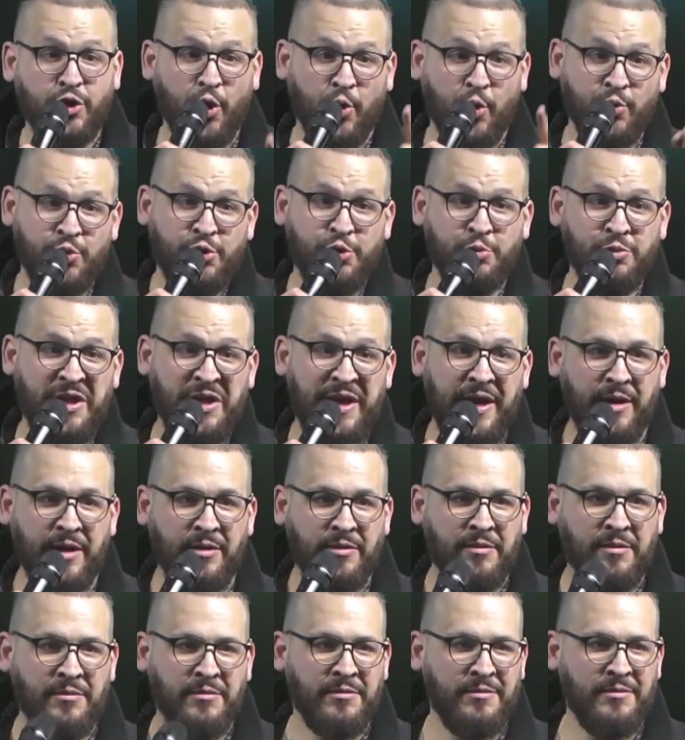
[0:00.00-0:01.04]
don't you dare.
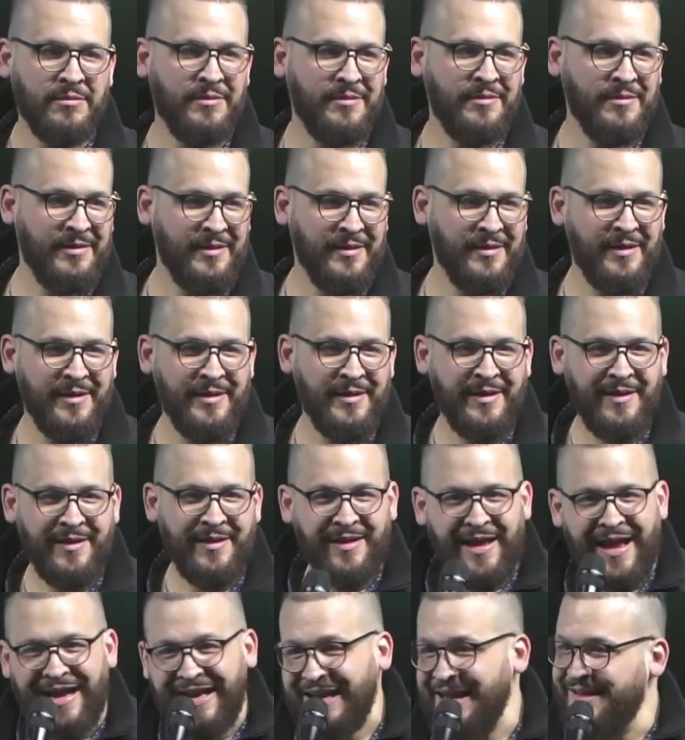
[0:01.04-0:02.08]

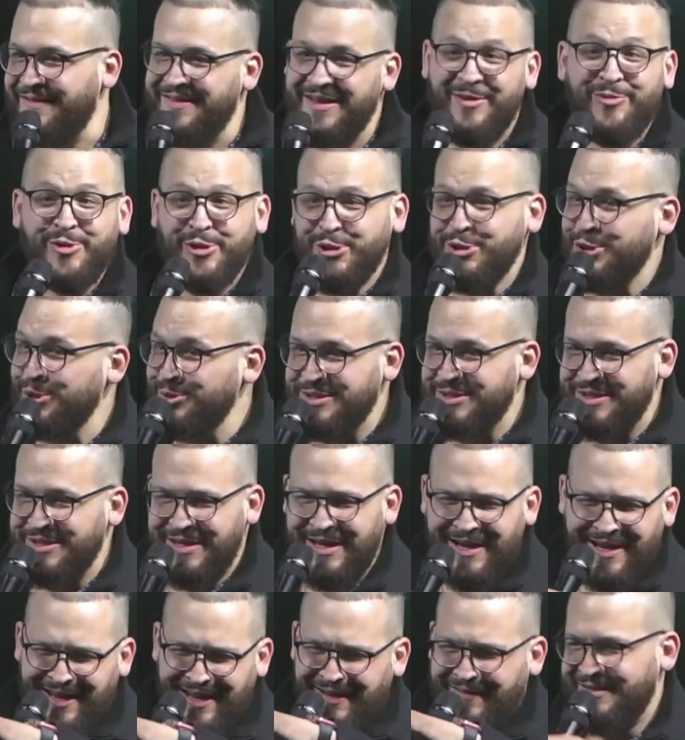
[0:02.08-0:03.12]
It was juicy. I
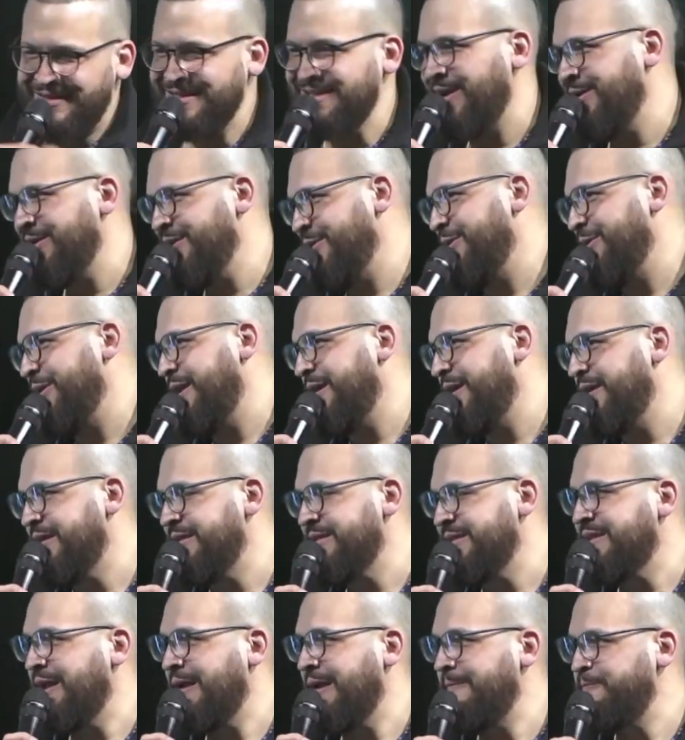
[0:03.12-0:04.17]
can't even tell you what it
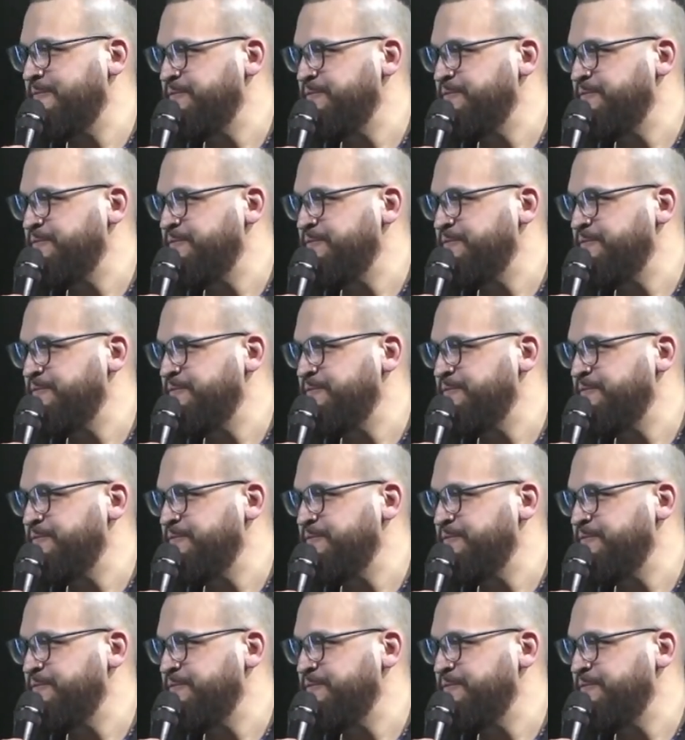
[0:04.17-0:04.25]
is.